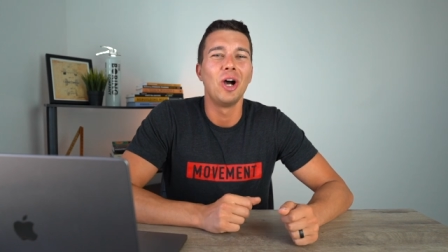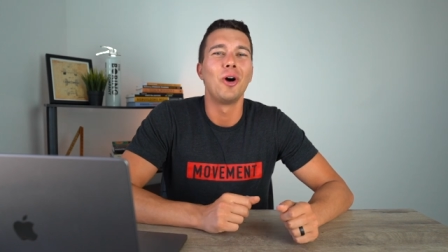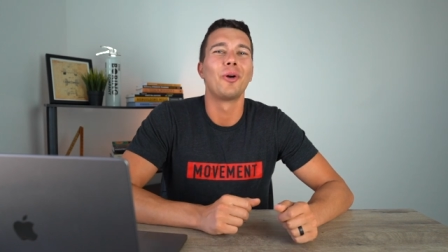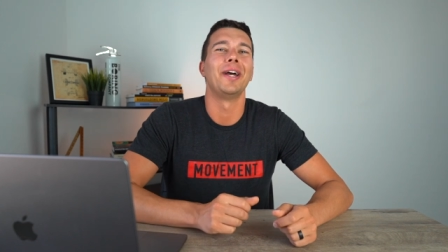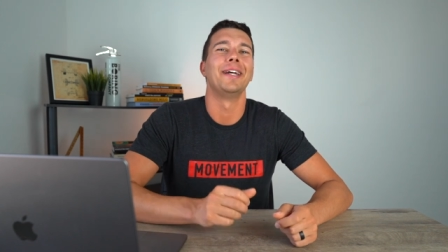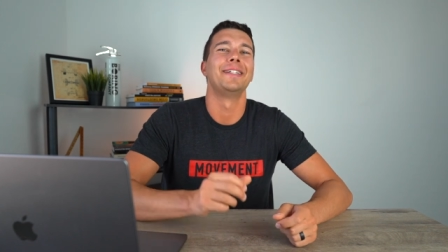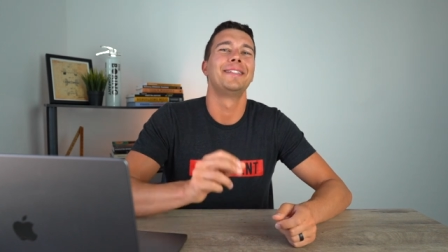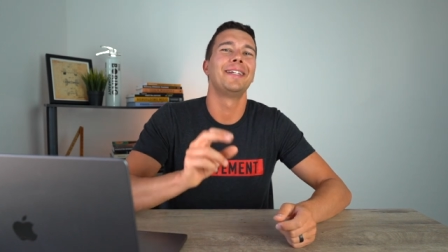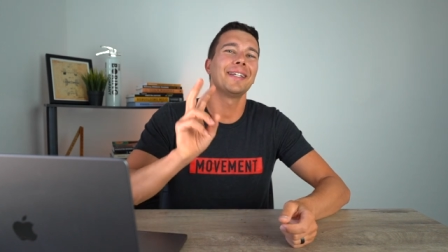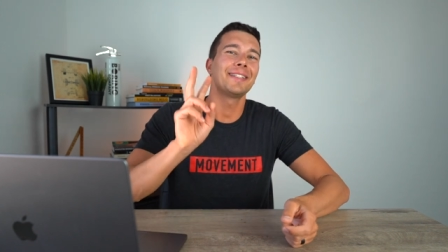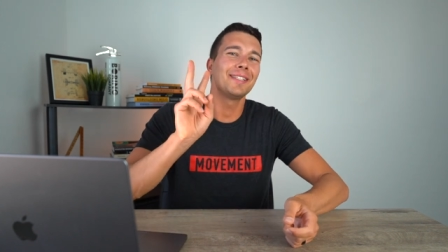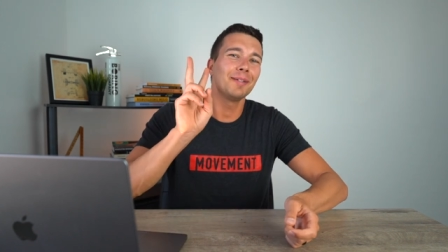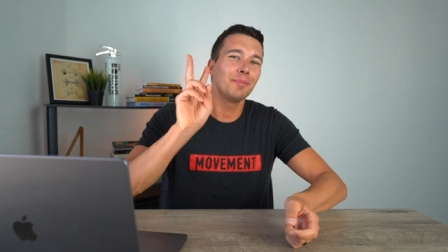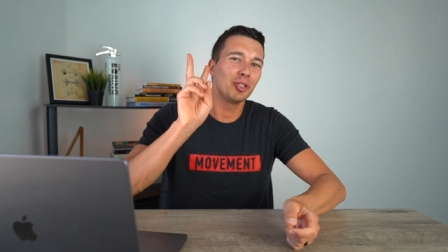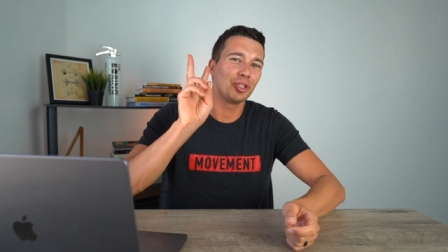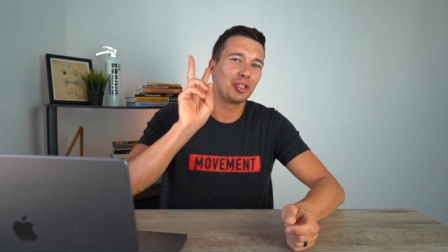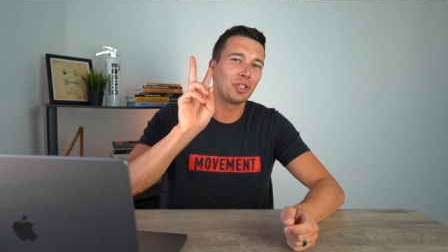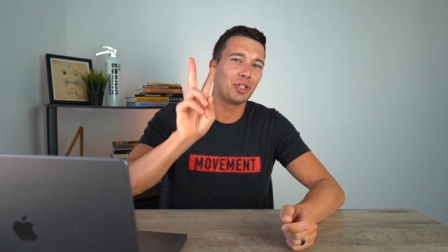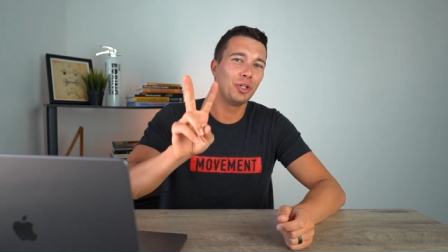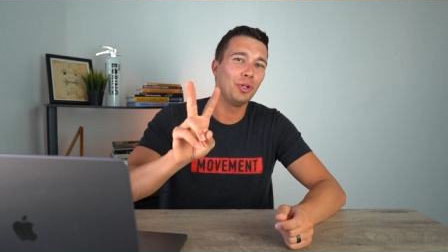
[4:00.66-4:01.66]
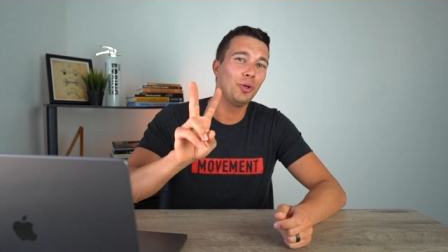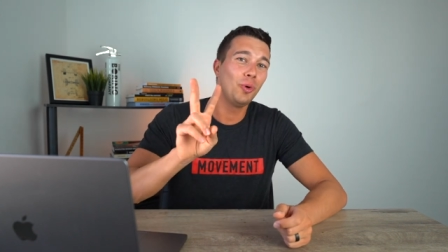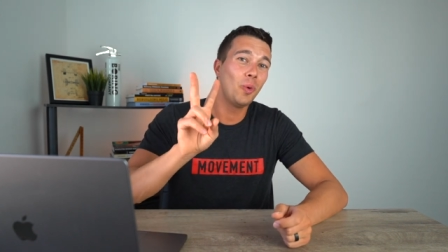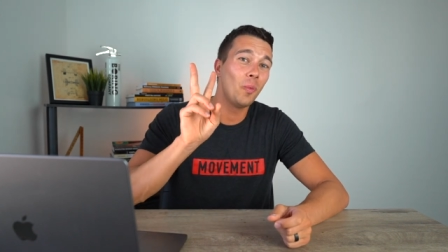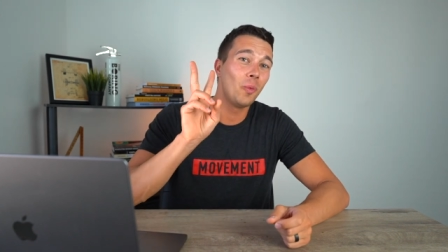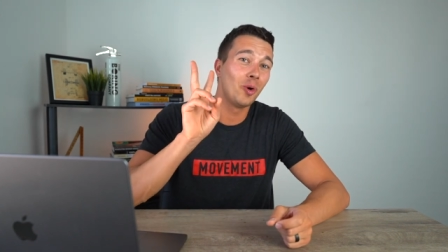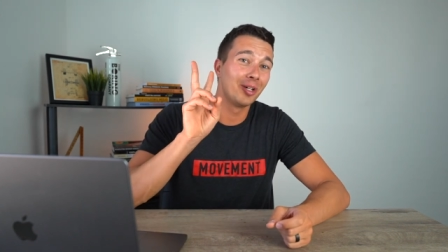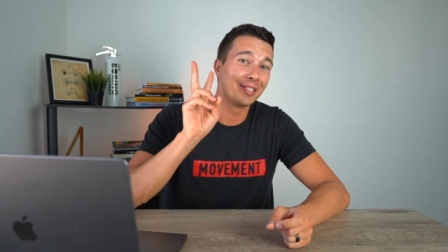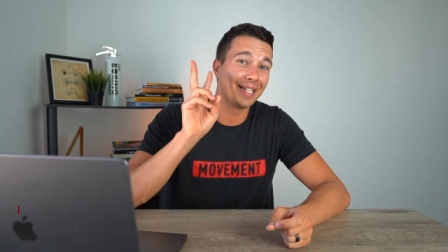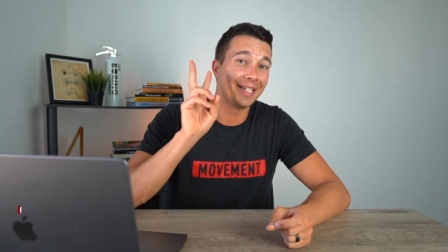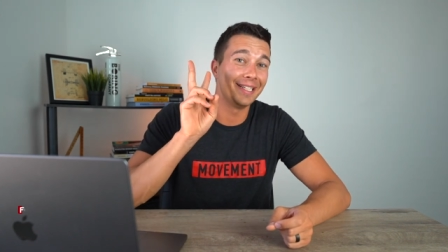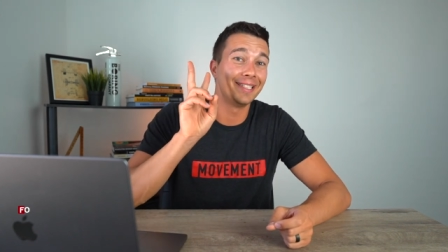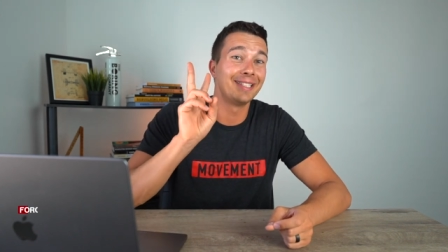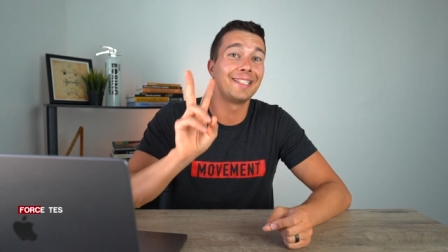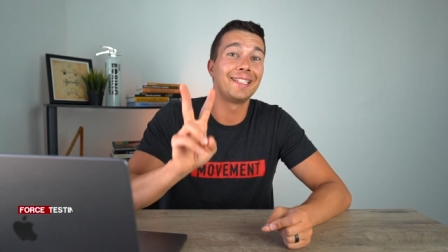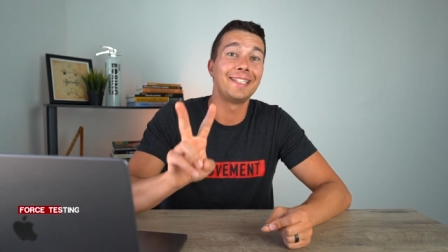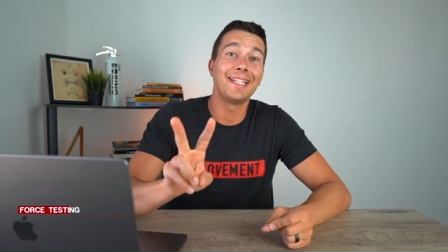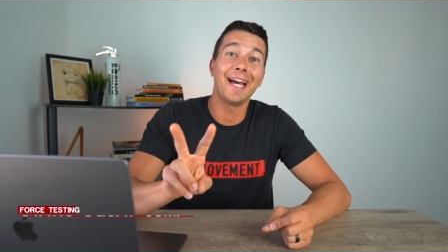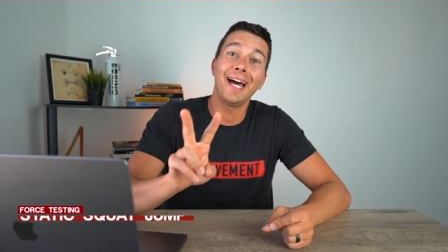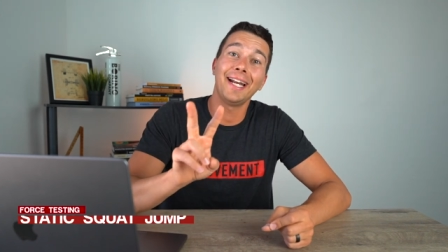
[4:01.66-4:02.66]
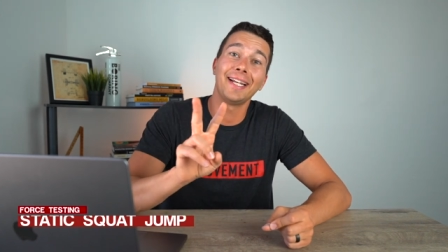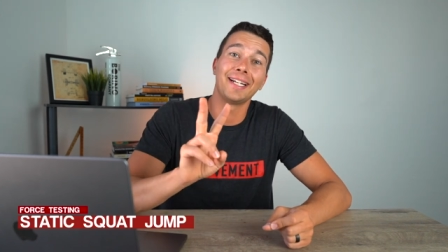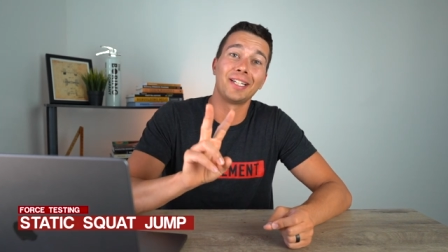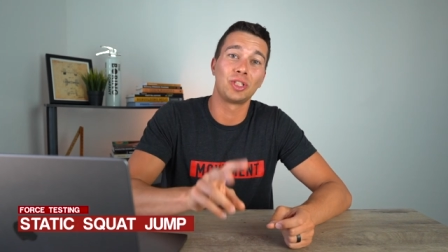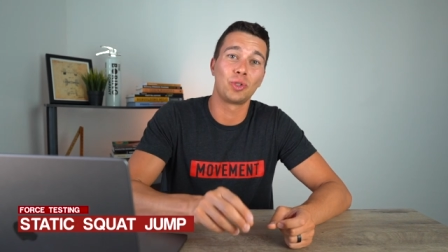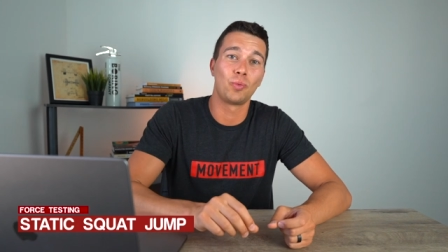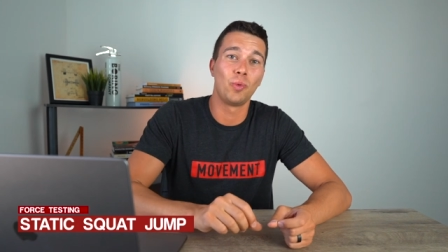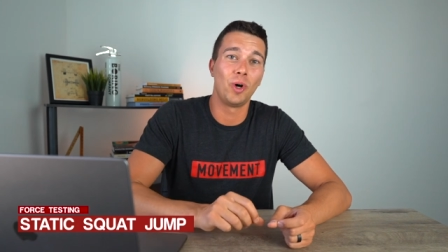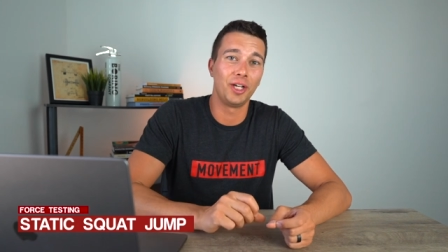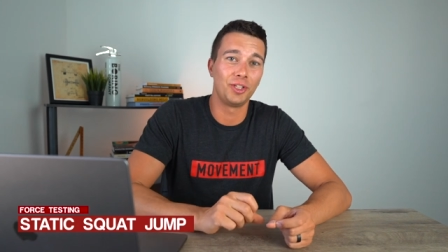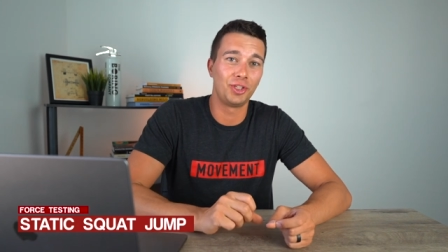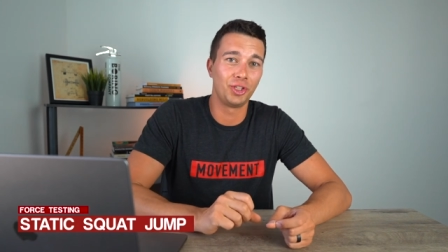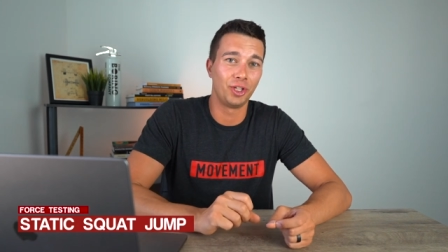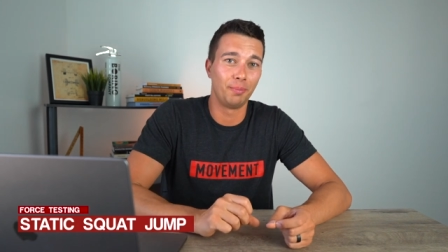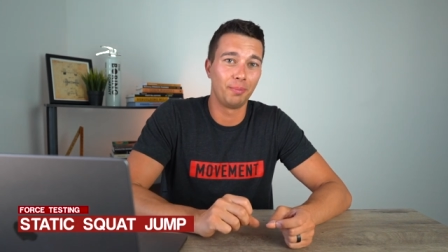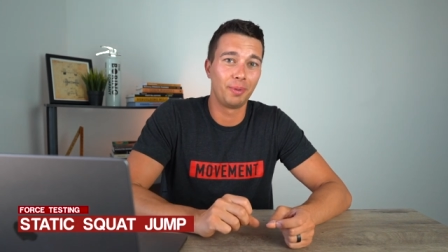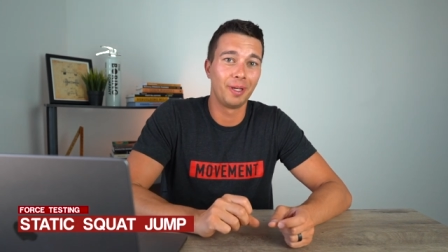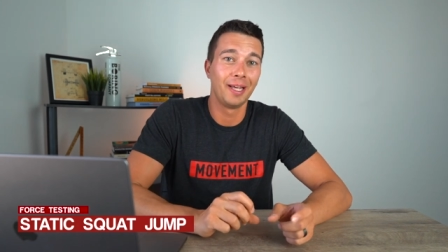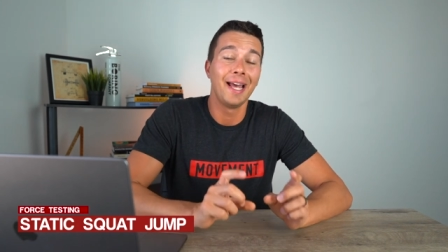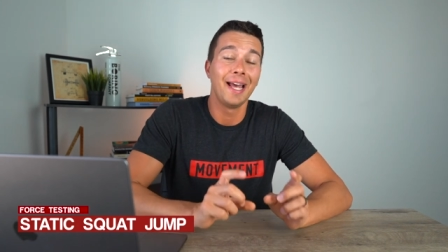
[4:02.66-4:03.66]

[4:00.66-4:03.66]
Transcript: Okay, test number two was a static squat jump.